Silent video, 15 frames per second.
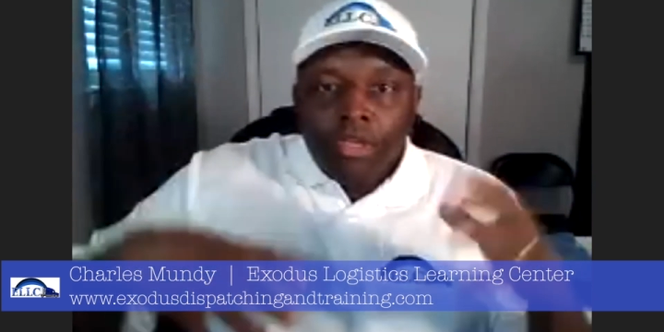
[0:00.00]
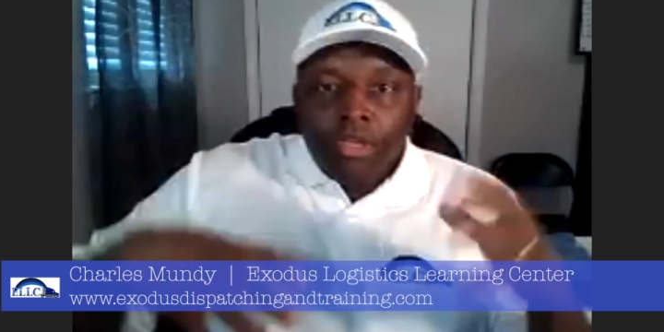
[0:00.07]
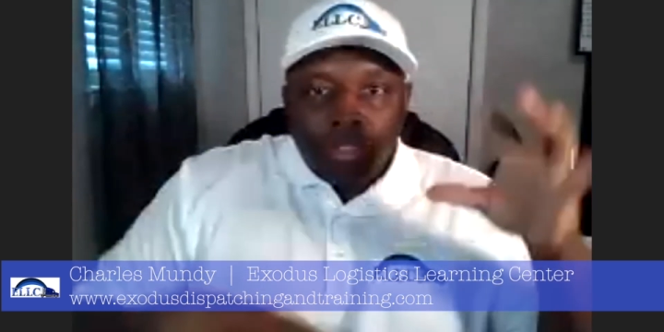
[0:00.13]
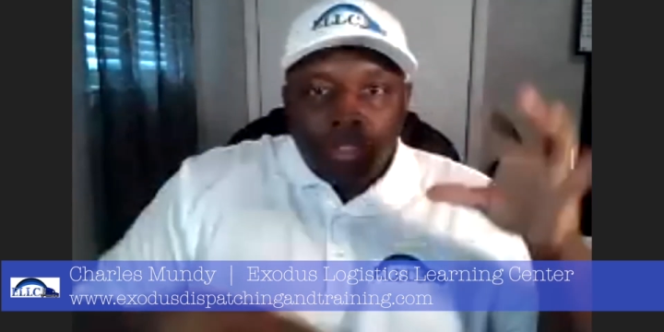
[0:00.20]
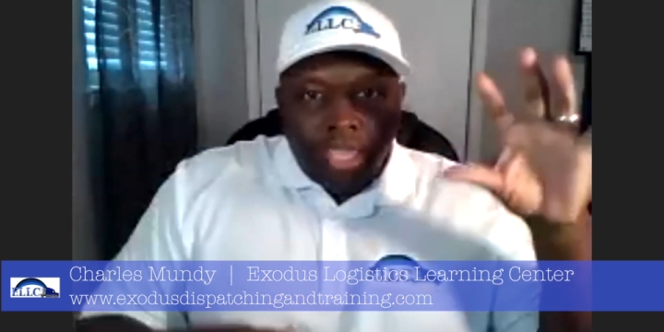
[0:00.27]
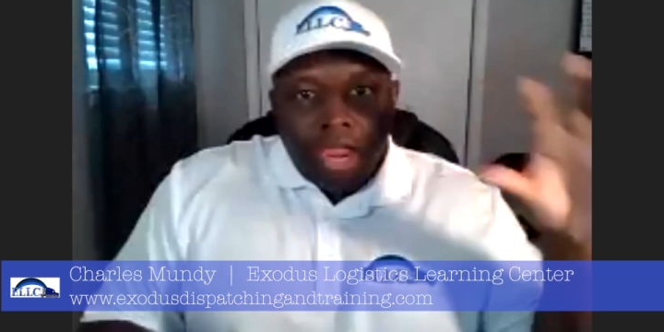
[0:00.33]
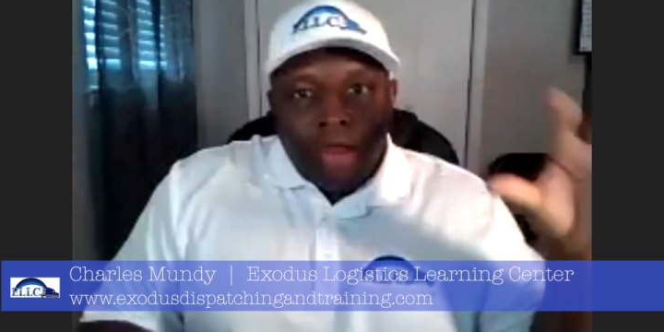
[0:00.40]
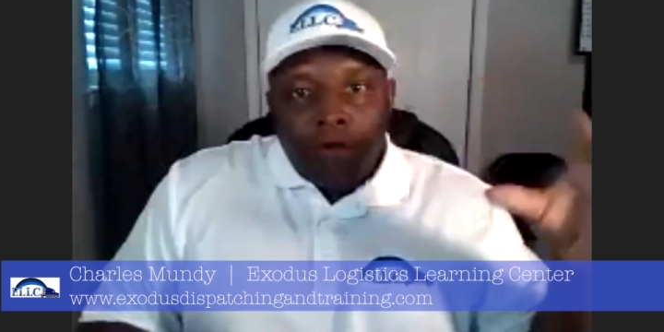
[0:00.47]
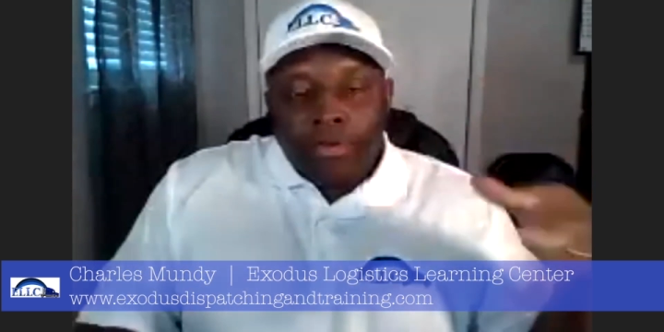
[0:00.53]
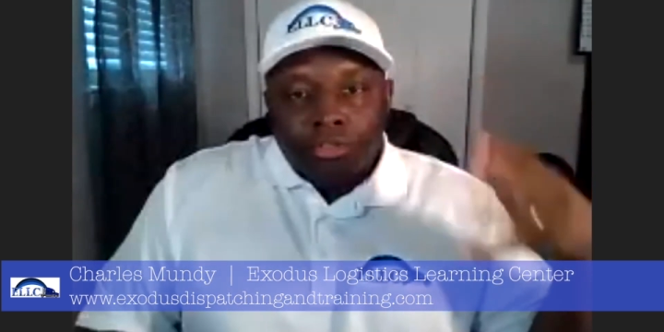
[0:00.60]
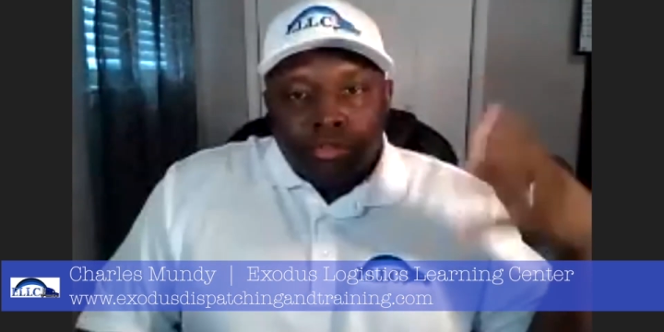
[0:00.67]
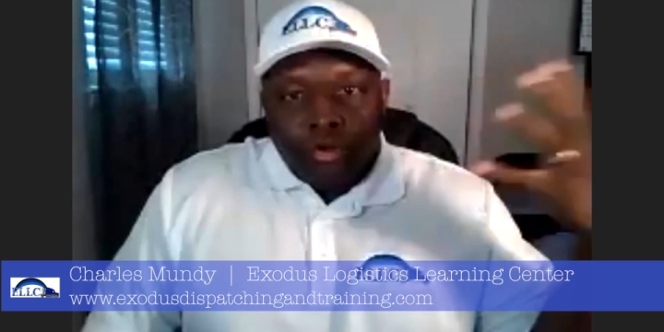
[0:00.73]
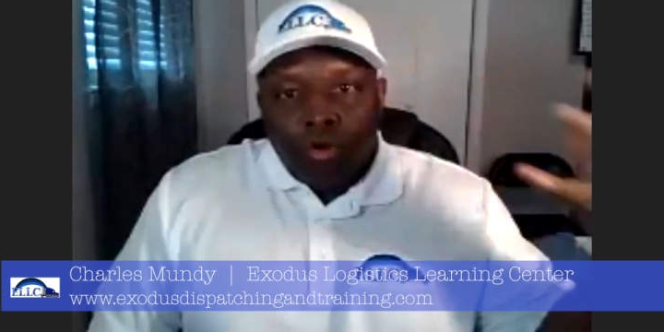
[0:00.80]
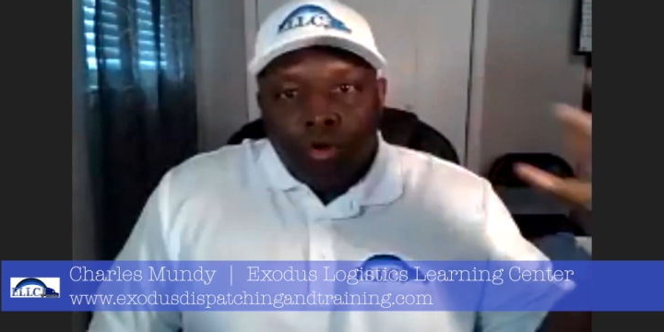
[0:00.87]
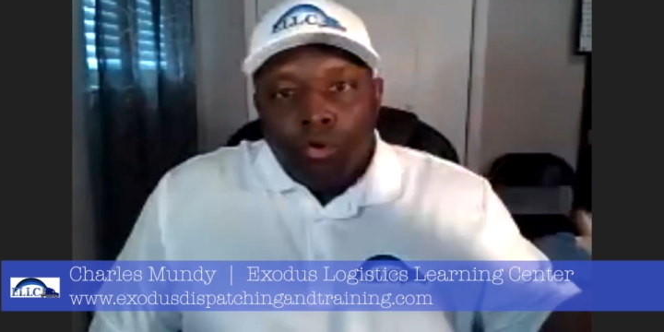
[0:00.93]
the carriers
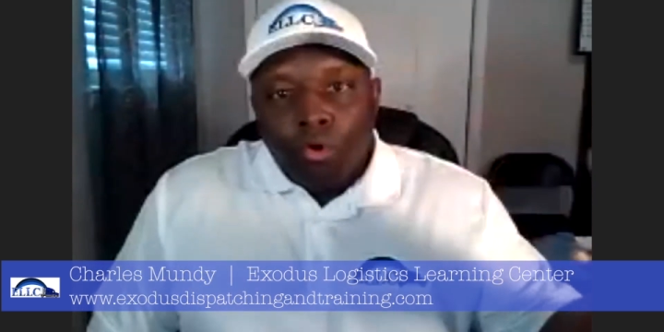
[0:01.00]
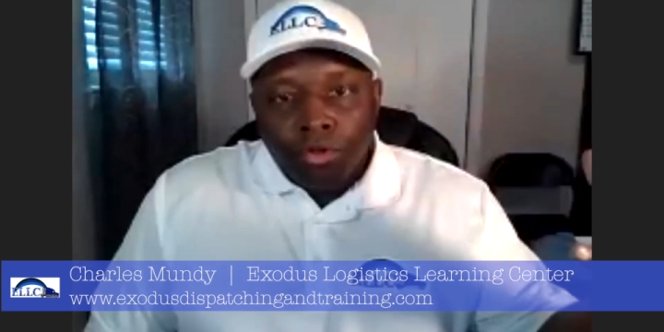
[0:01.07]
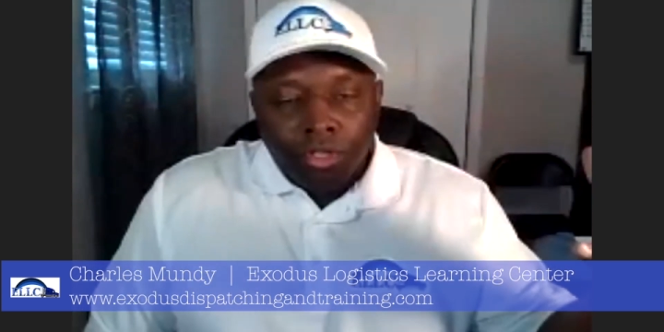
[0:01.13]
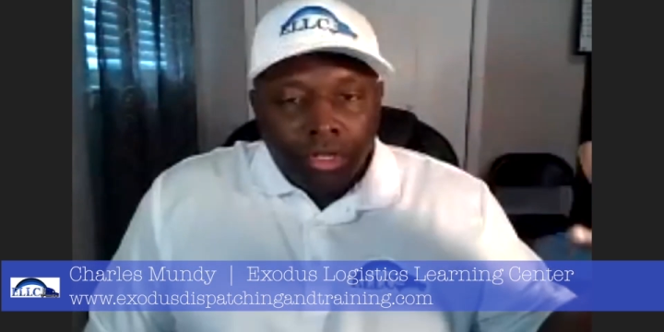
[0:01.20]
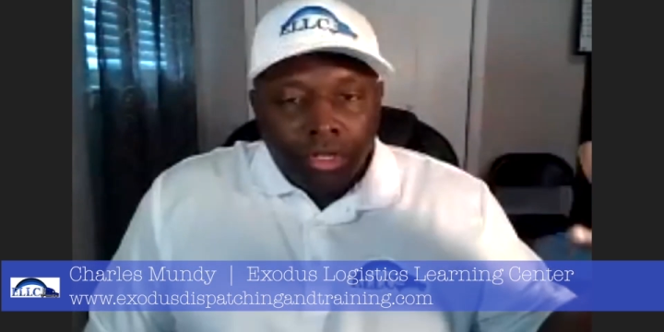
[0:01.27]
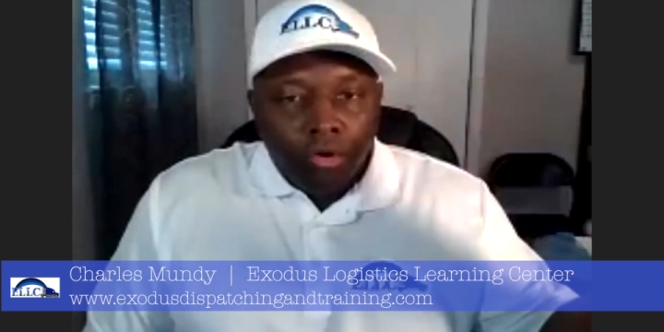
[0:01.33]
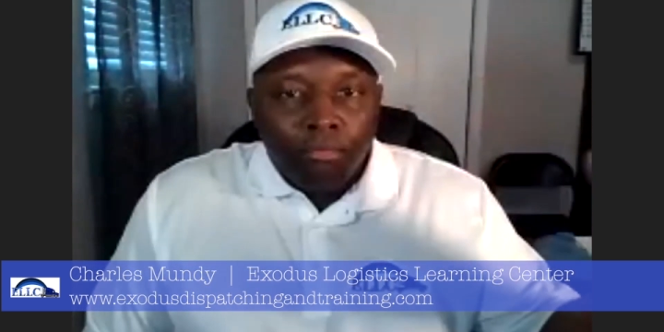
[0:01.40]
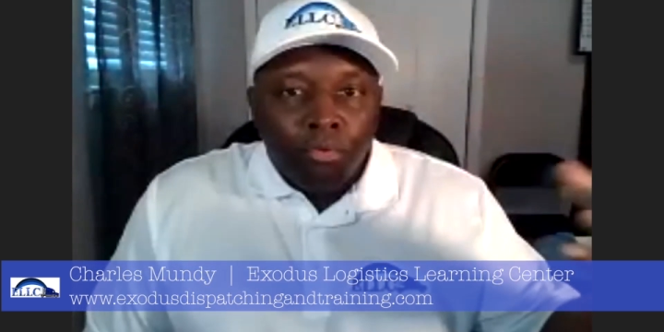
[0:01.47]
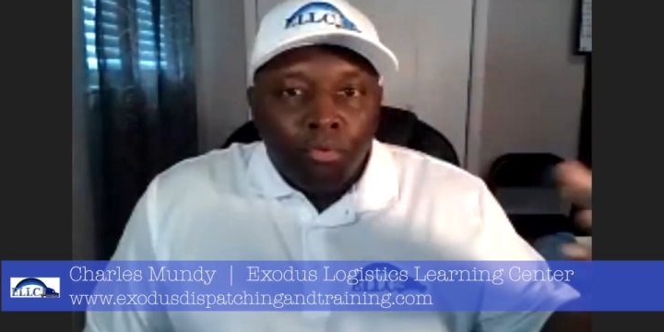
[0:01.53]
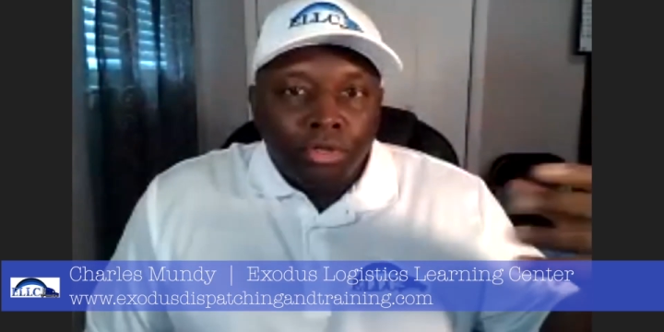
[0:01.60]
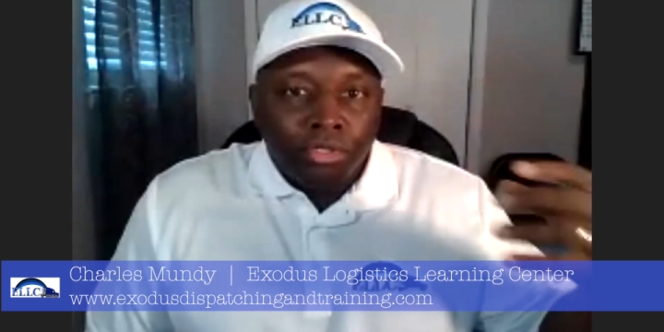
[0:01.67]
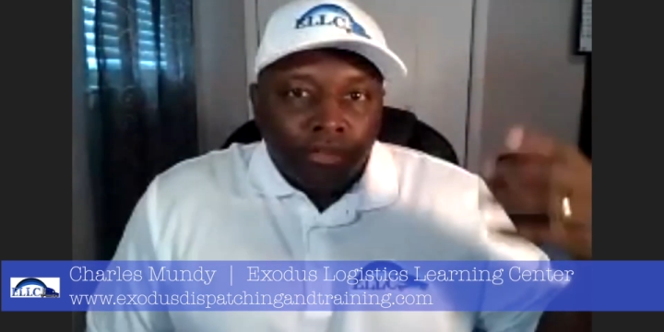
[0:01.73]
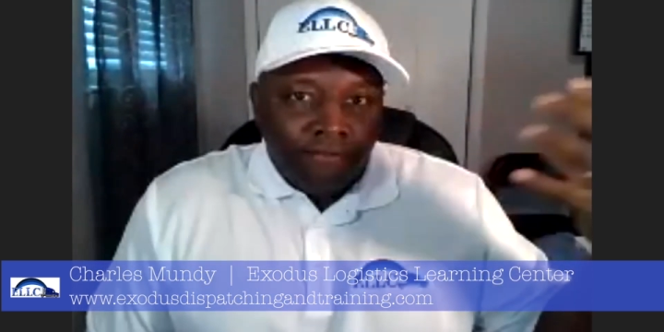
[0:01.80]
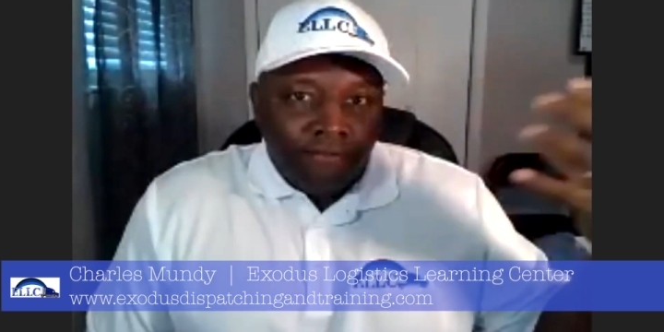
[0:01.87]
to go on the load boards to